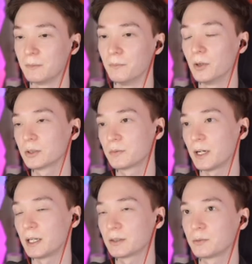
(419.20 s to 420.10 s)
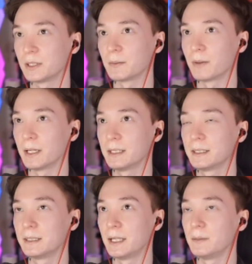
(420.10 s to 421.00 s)
Most Pharahs, when they
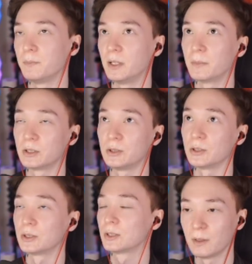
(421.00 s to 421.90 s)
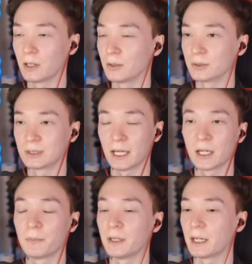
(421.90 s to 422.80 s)
play, they pretty much just, I don't know,
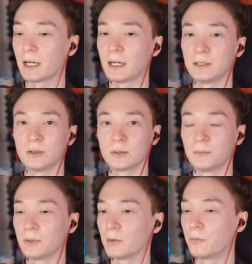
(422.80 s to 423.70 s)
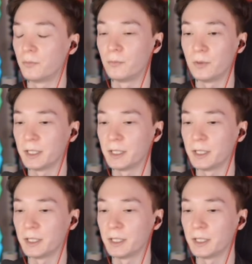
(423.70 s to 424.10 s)
stand up in the air and just be a free